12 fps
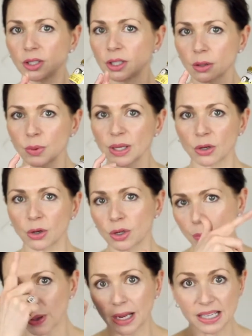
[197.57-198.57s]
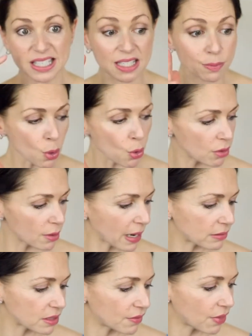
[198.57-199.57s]
you know, we could apply a small
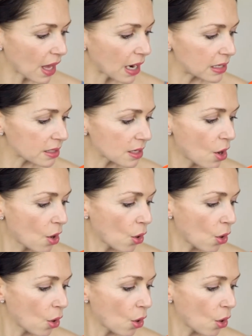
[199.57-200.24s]
amount of that,